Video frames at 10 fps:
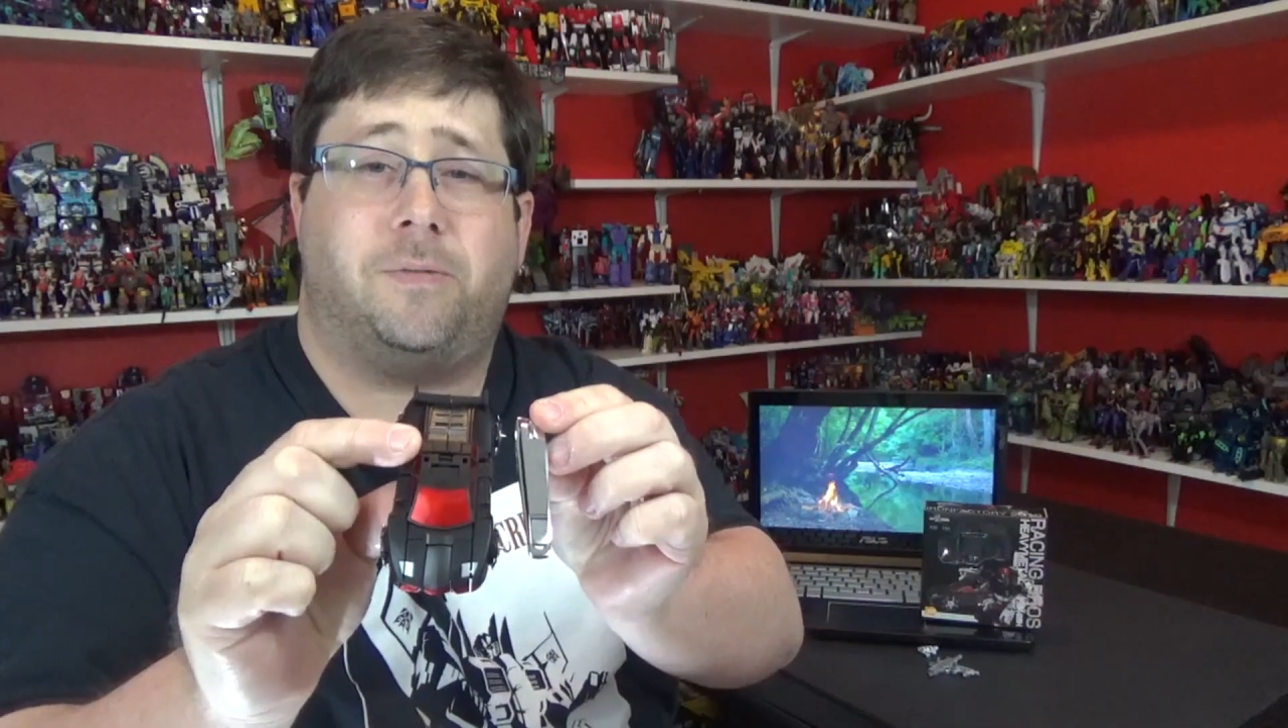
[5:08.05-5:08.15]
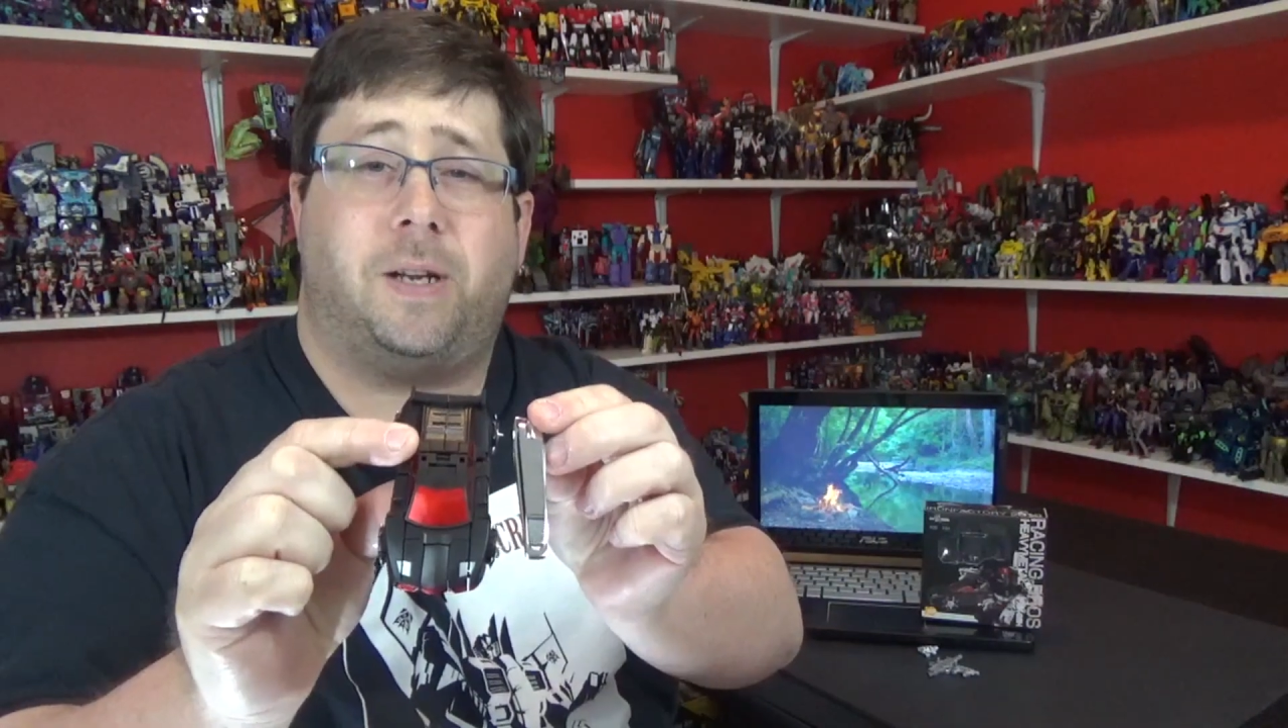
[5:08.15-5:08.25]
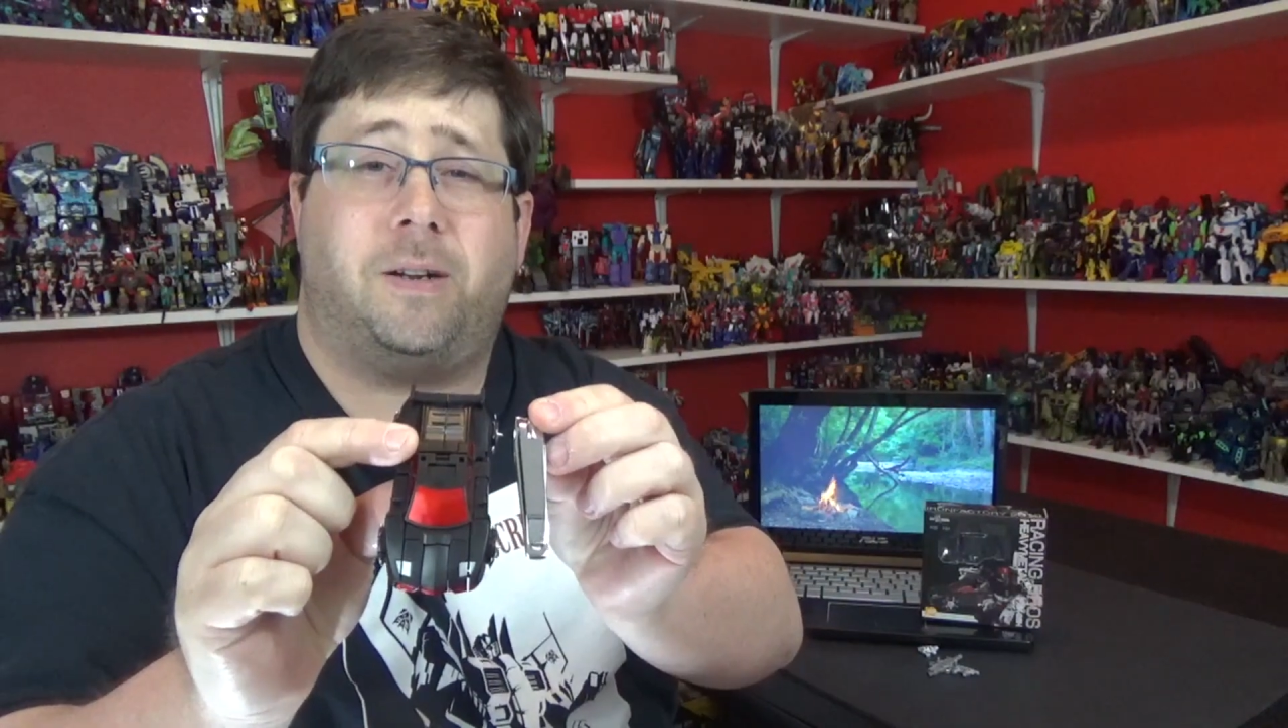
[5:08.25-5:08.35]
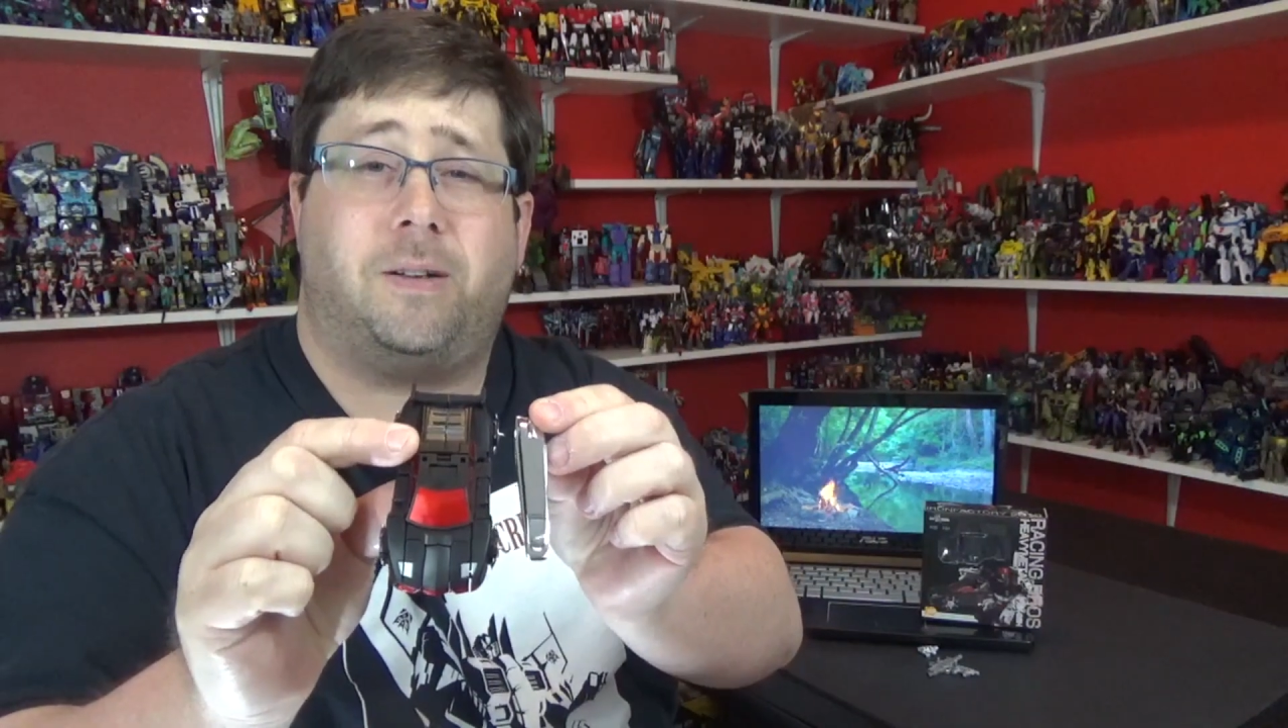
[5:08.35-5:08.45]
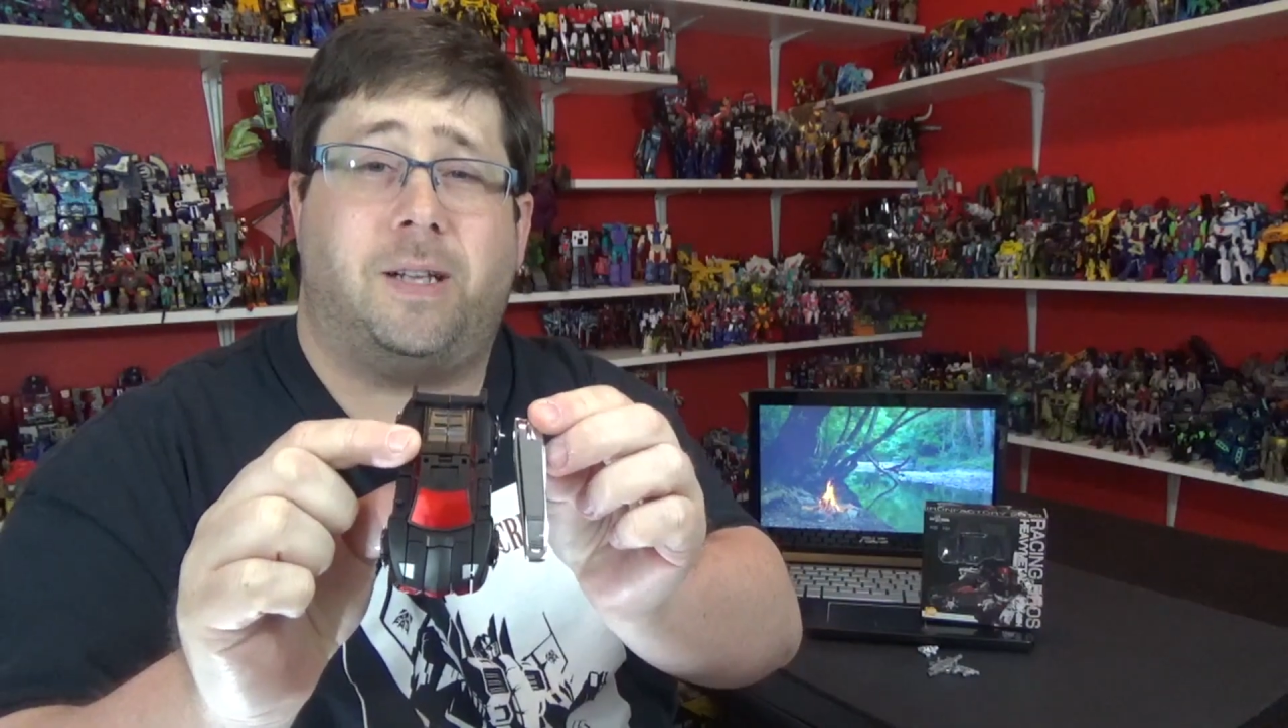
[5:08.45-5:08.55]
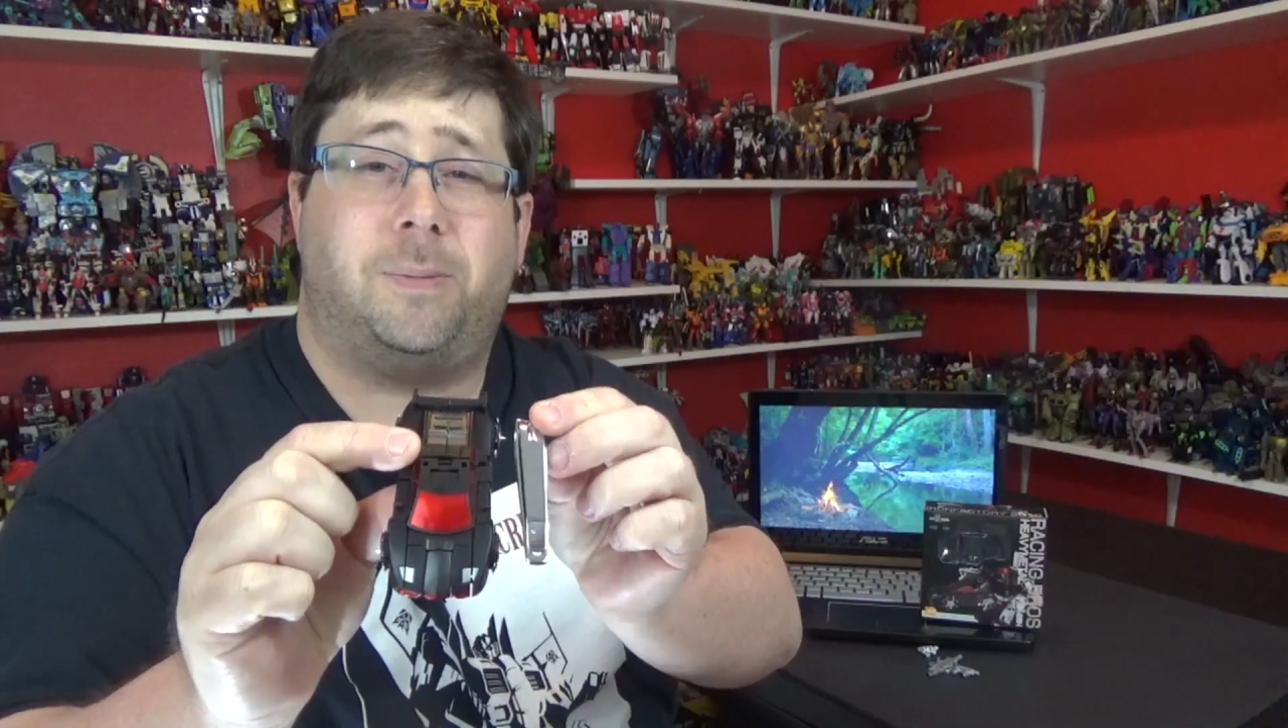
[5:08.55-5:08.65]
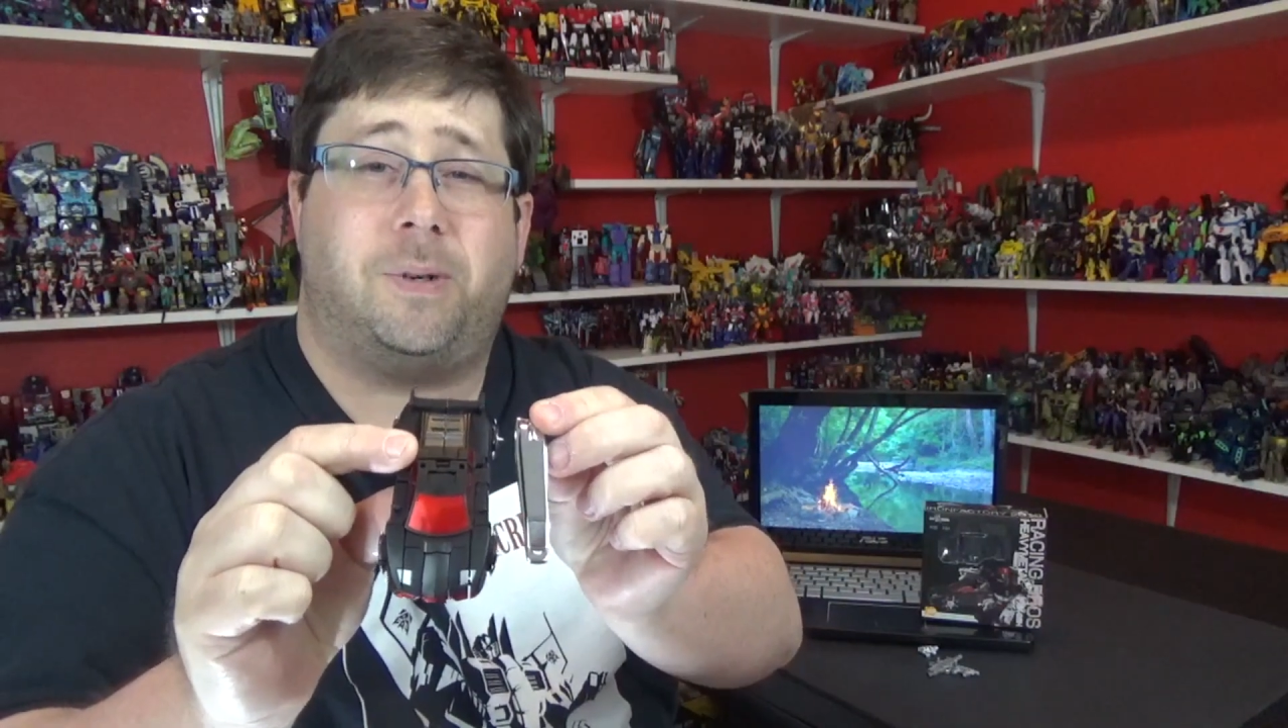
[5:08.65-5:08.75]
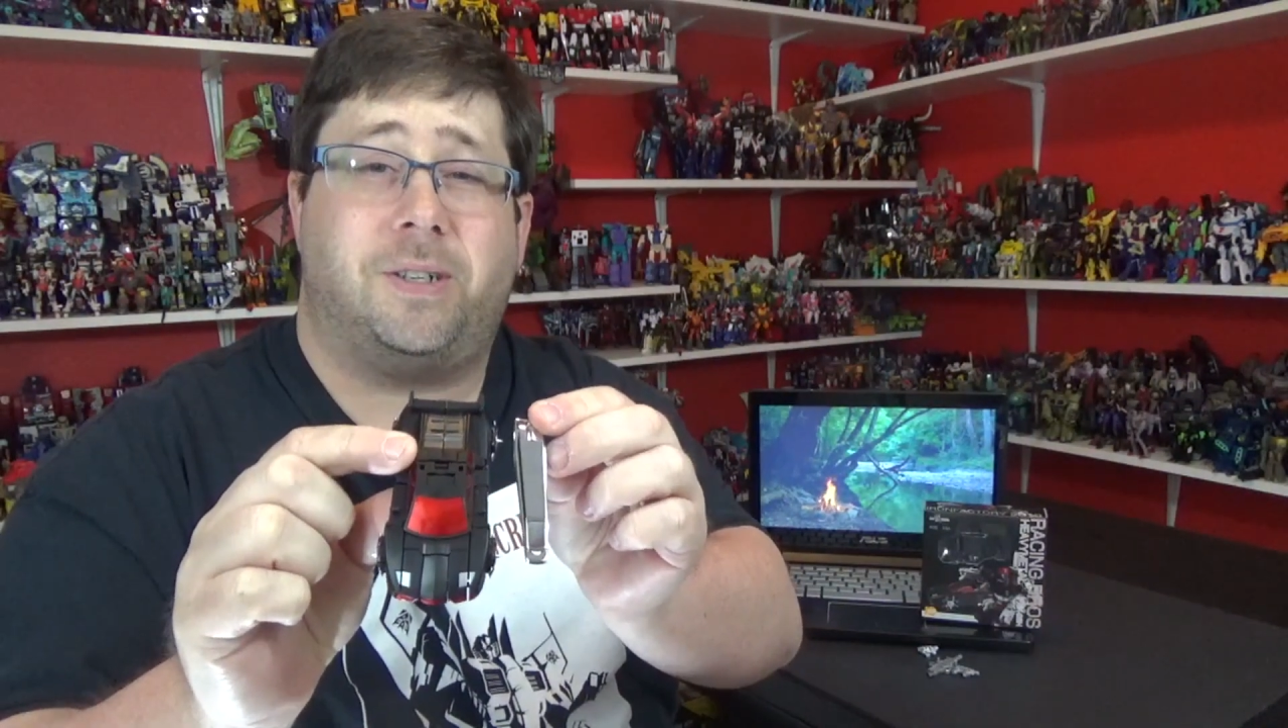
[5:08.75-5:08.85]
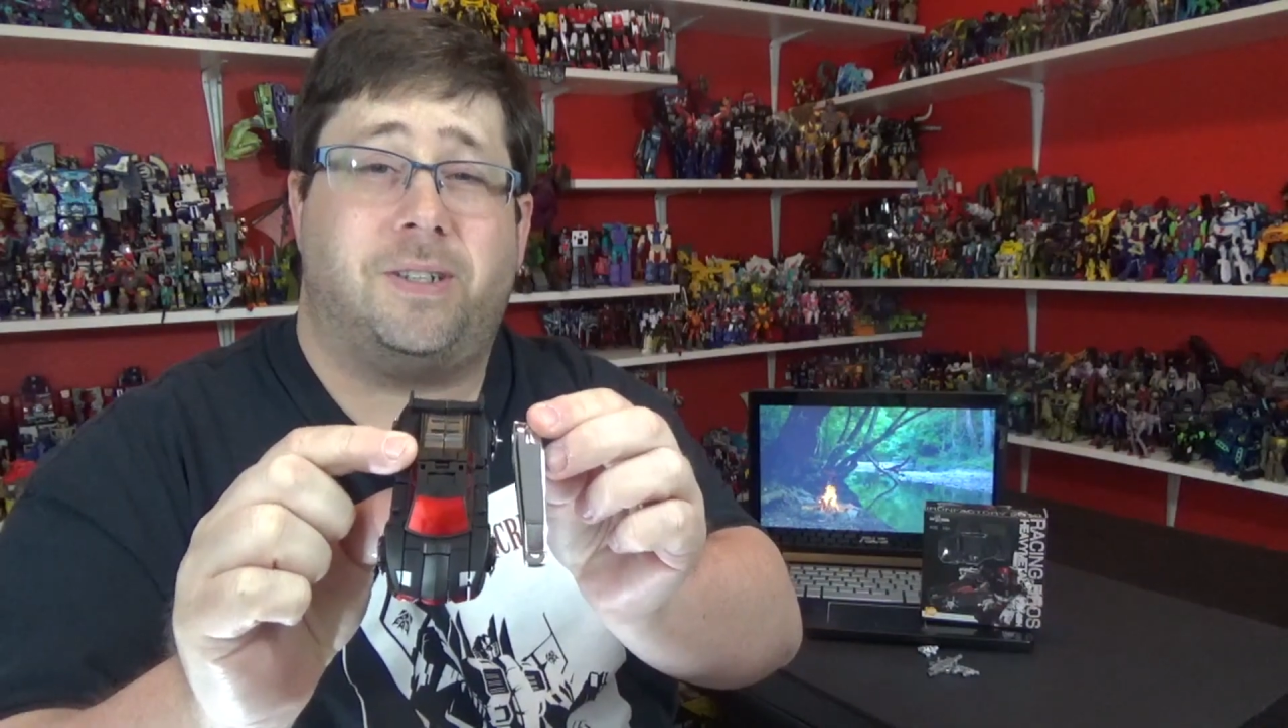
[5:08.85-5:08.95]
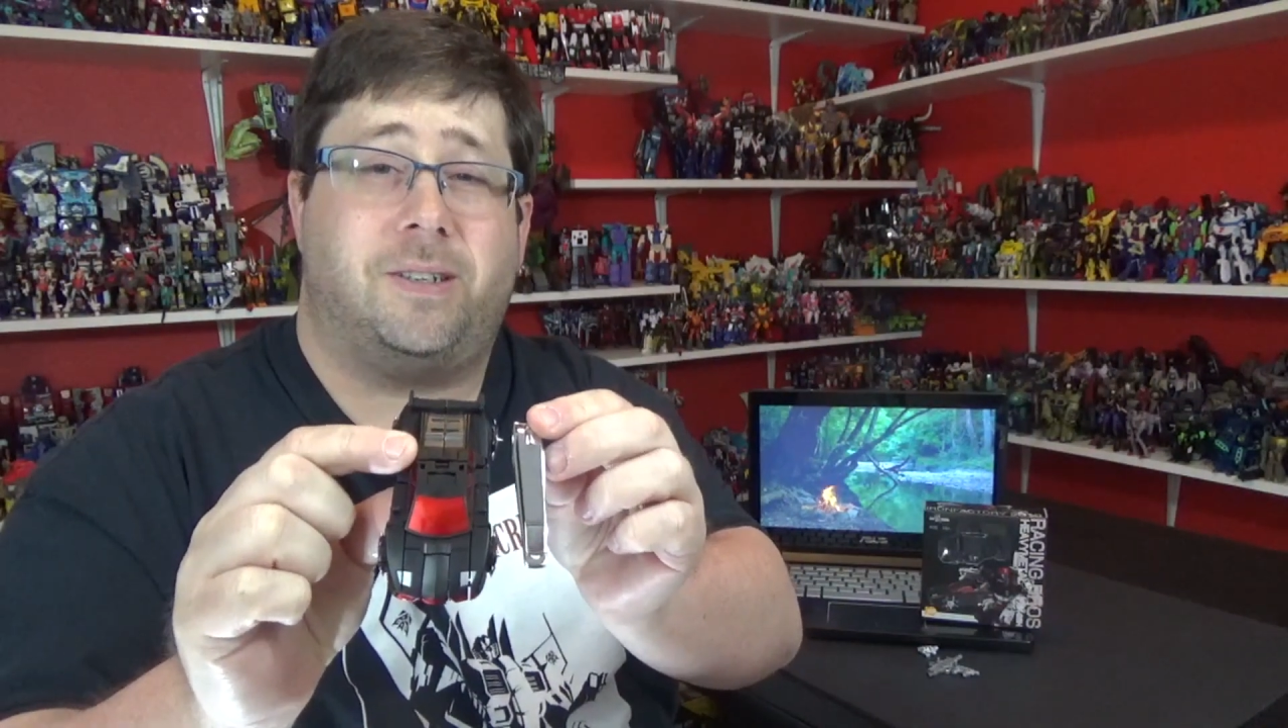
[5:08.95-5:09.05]
fingernail
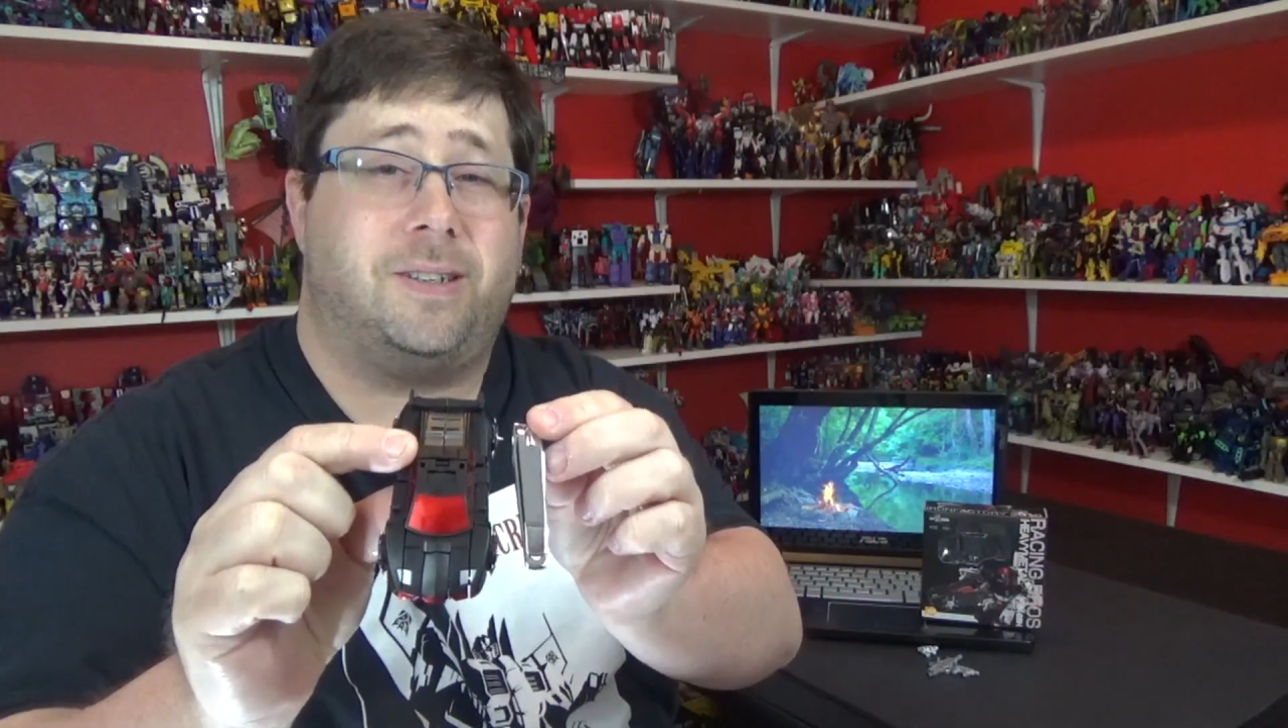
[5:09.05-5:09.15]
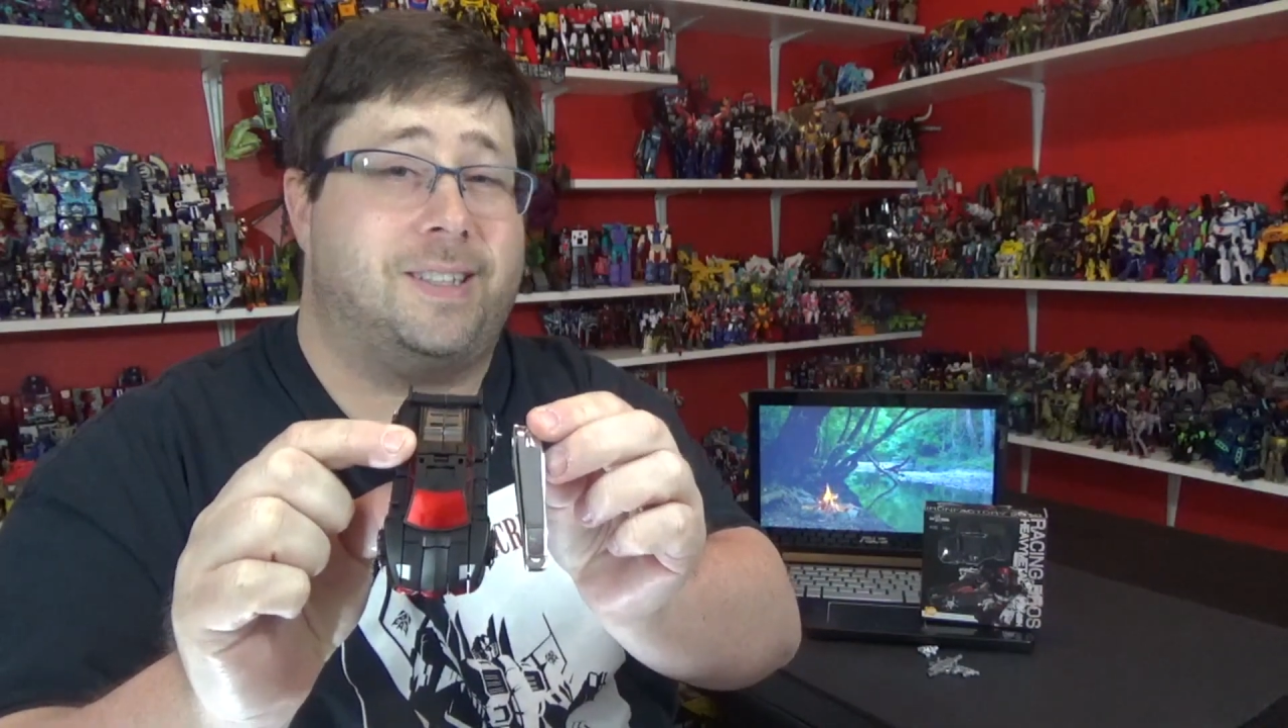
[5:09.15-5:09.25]
clippers.